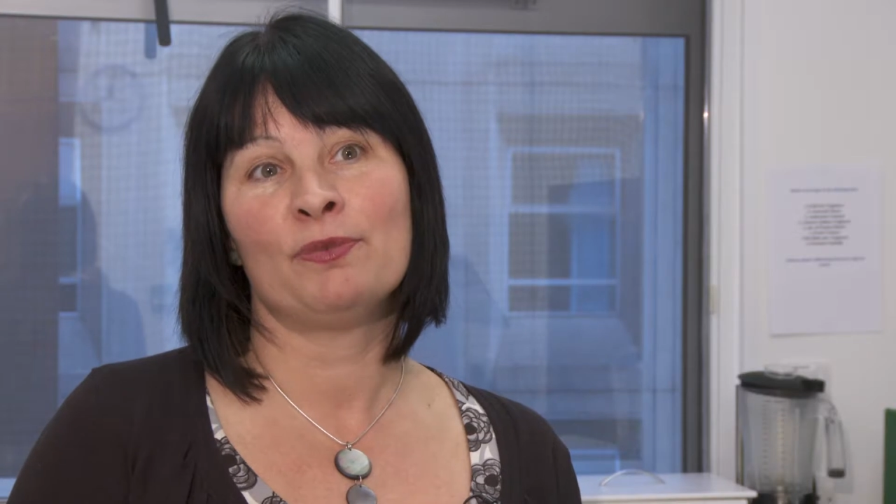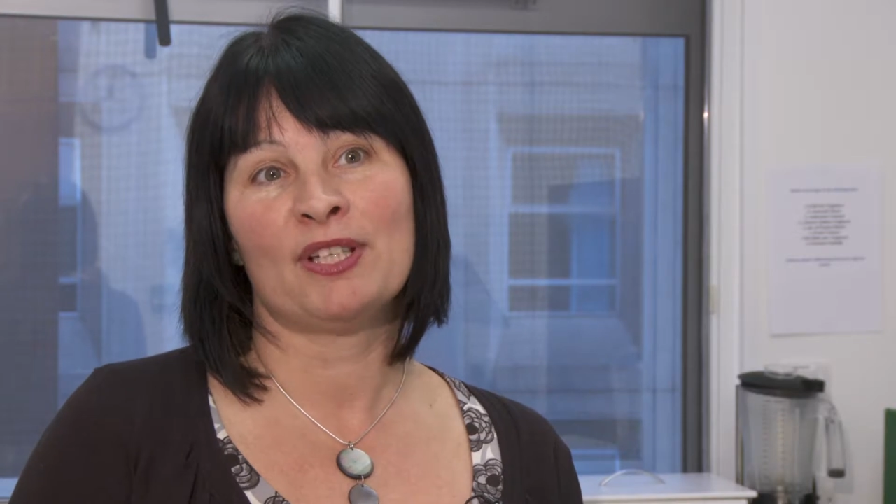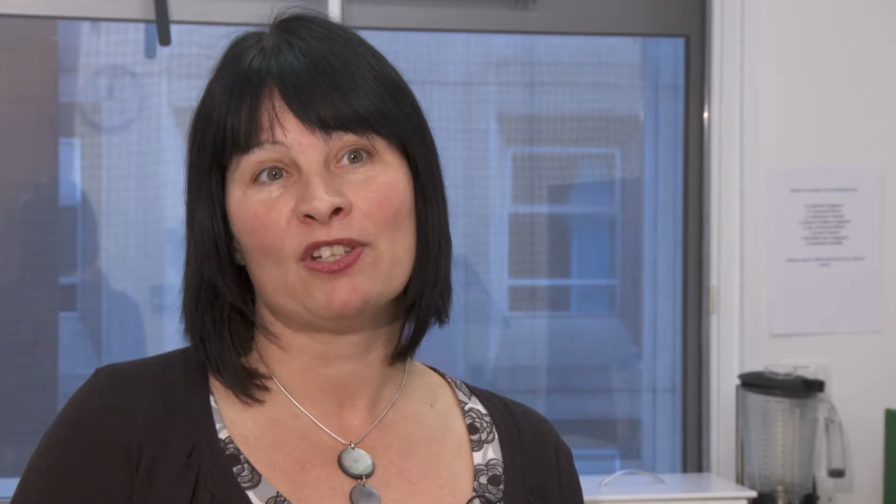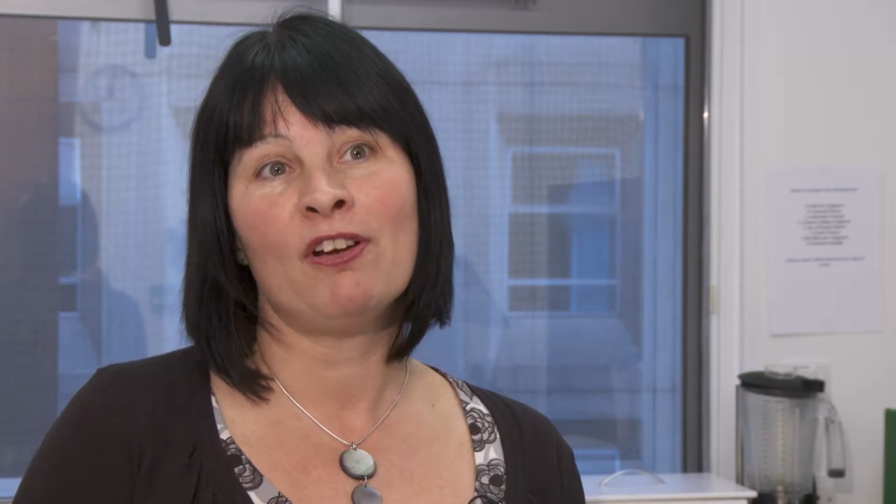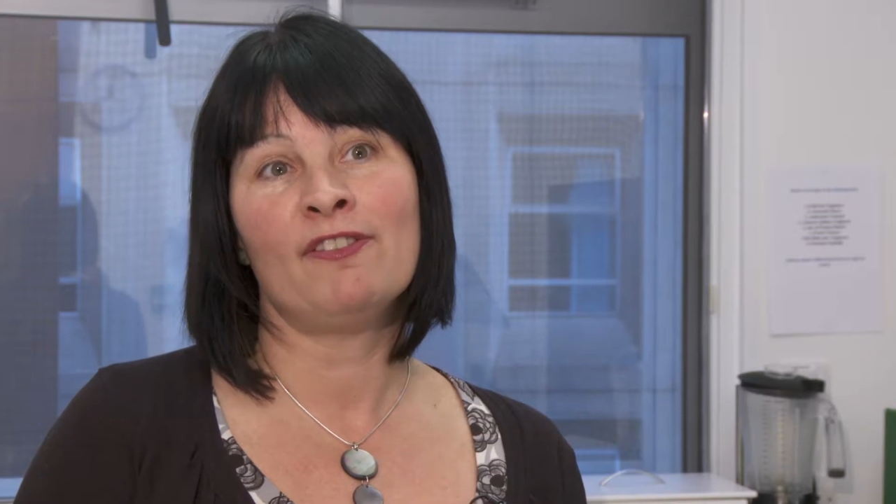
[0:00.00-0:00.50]

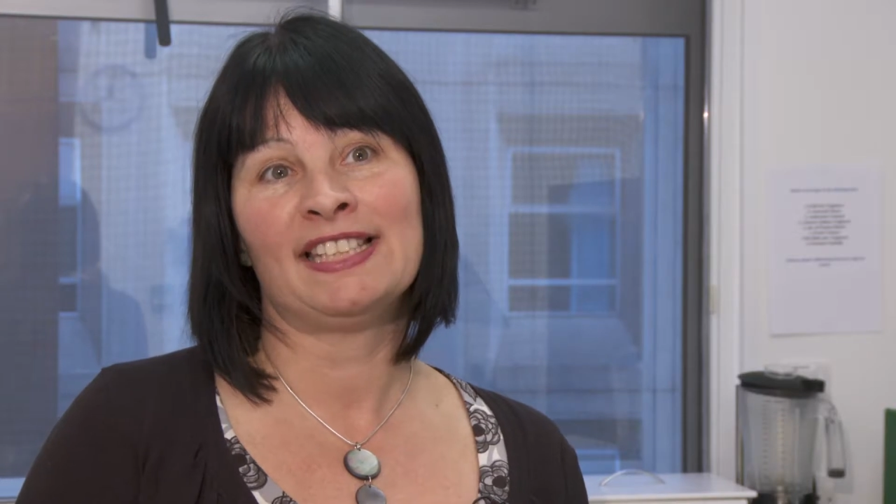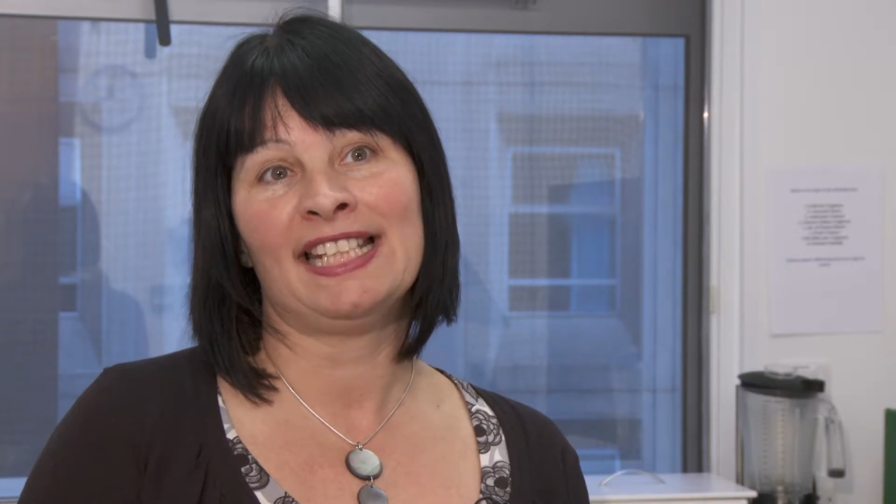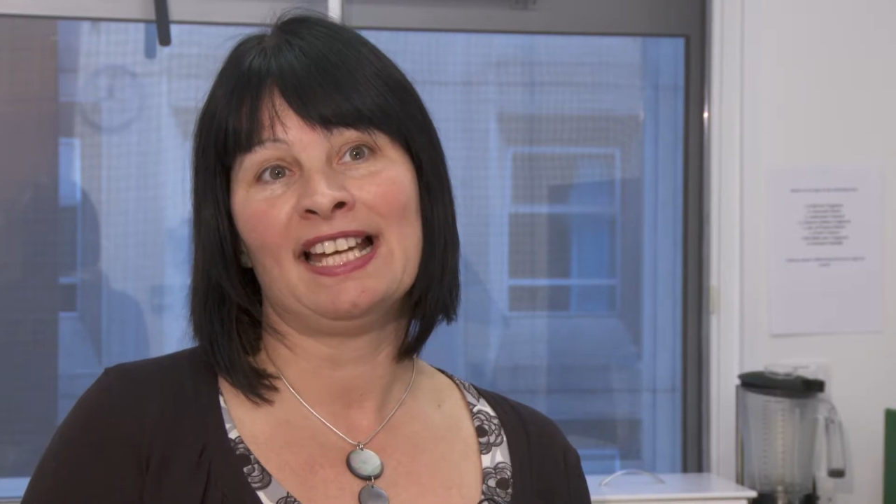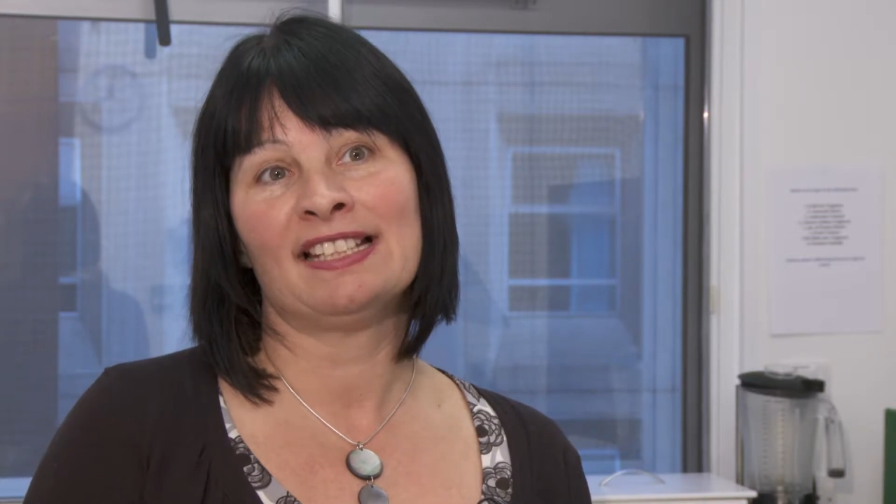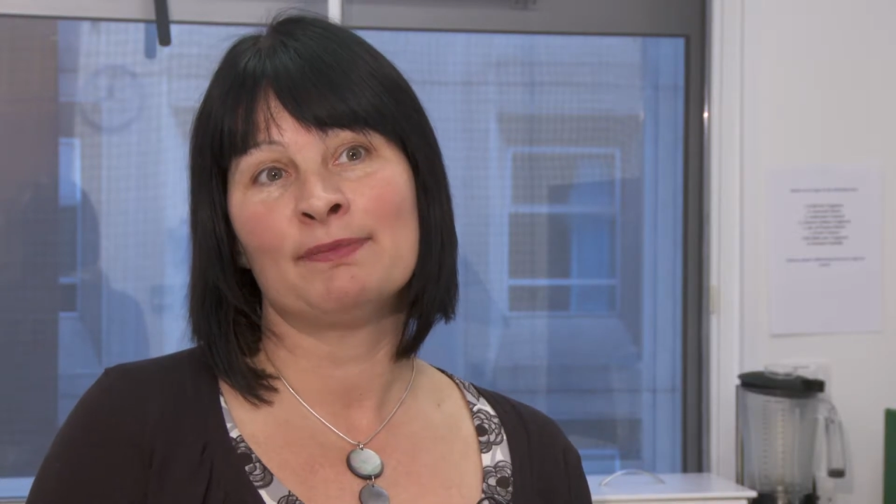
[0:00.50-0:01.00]
which obviously
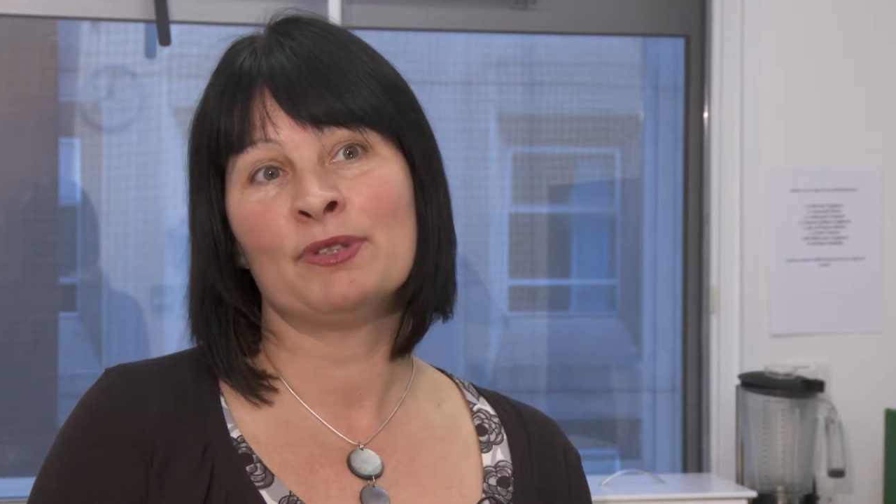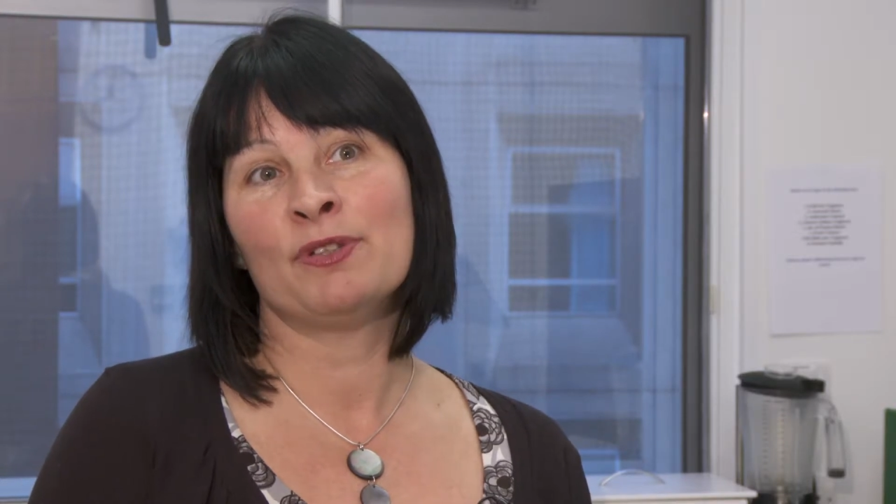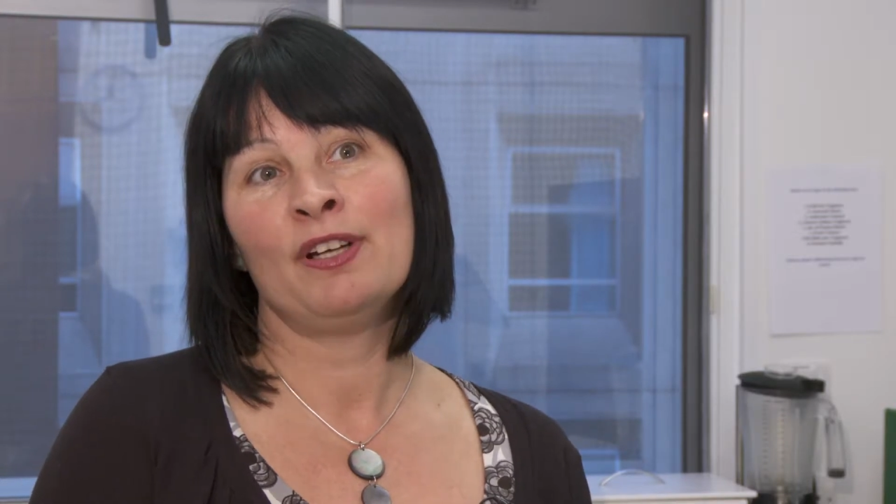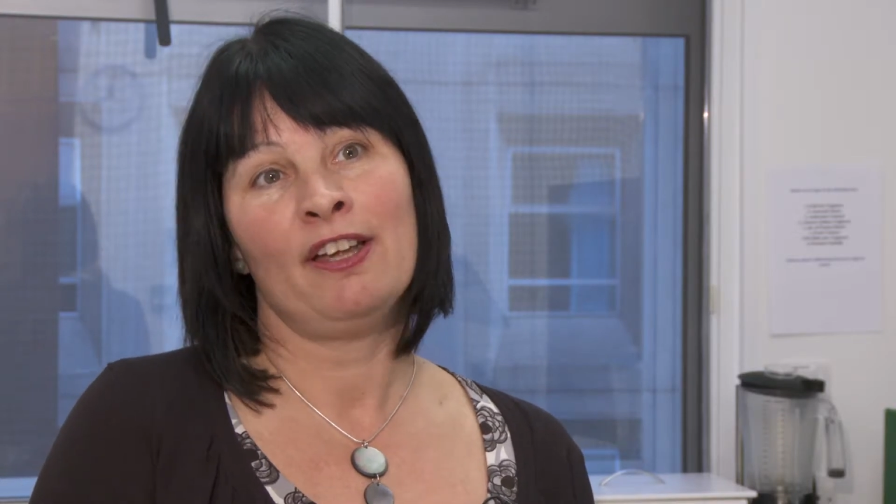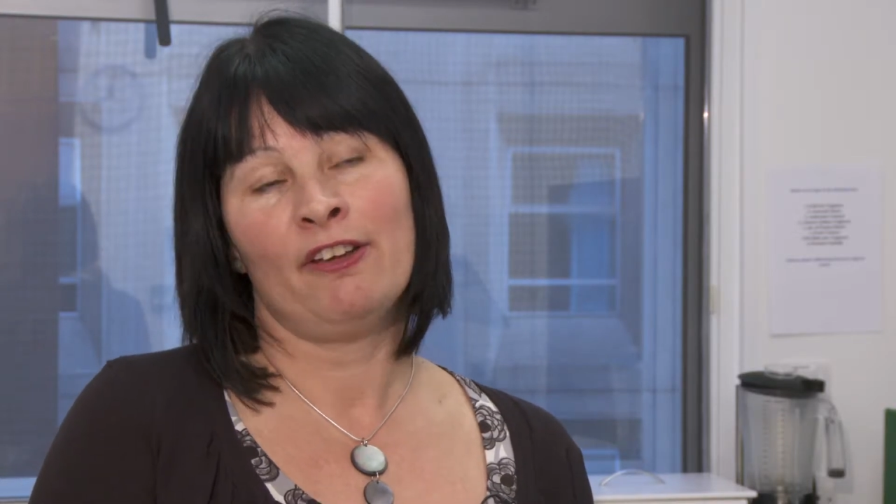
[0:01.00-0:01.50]
has more